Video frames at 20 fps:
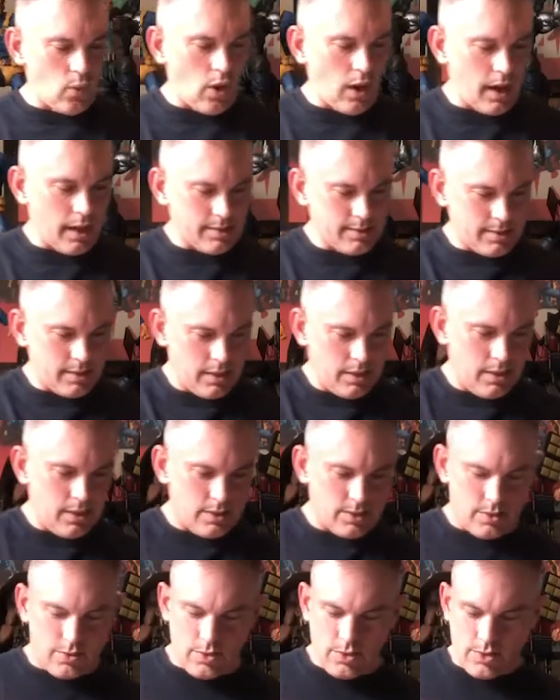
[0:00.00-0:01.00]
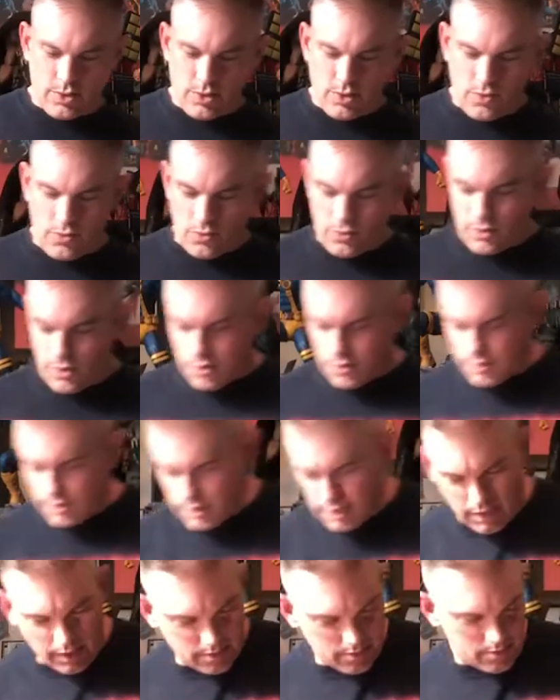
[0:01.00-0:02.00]
Wasp. So those two will go
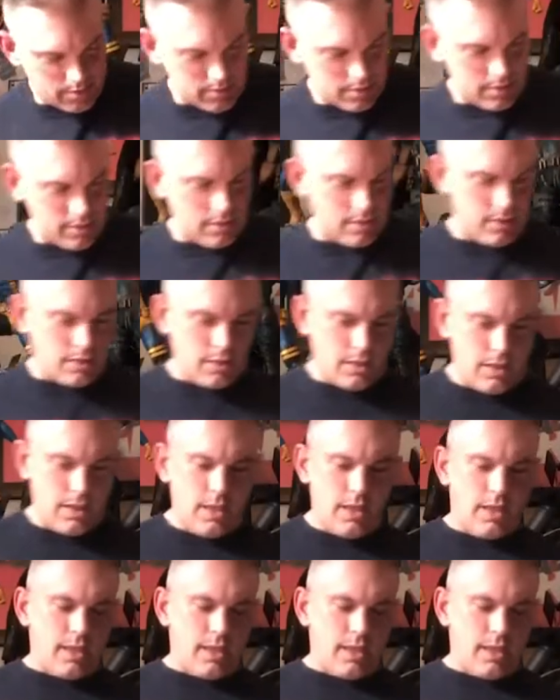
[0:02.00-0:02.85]
together, and